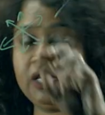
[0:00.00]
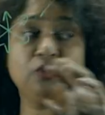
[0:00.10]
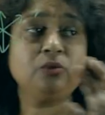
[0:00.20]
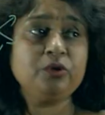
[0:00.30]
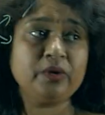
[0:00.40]
I
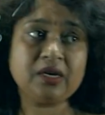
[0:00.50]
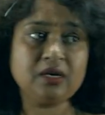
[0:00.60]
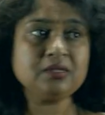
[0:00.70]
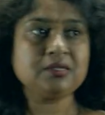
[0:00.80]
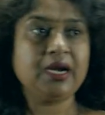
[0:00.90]
hope you are
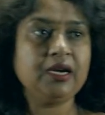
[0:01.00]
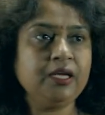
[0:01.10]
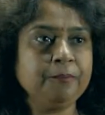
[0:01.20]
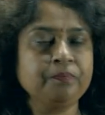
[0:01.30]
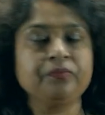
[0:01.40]

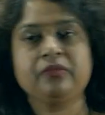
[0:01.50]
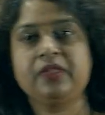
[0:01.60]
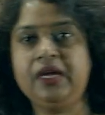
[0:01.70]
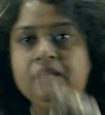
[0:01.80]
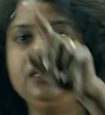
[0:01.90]
understanding
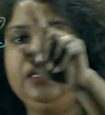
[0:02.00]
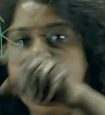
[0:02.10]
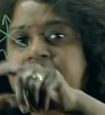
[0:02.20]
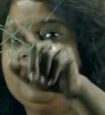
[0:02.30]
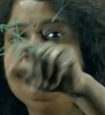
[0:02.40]
that
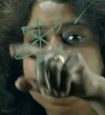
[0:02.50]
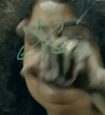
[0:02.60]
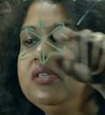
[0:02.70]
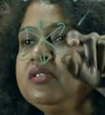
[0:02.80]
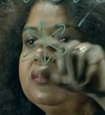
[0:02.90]
it can be
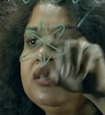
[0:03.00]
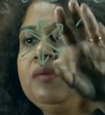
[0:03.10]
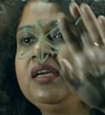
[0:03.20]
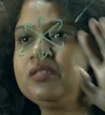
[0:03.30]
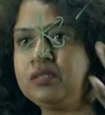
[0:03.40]
represented
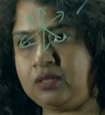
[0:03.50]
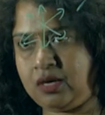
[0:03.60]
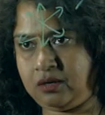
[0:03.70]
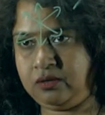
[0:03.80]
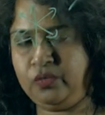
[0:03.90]
by a
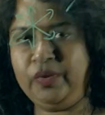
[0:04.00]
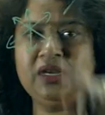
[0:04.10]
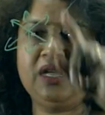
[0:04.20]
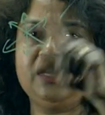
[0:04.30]
star, wherein I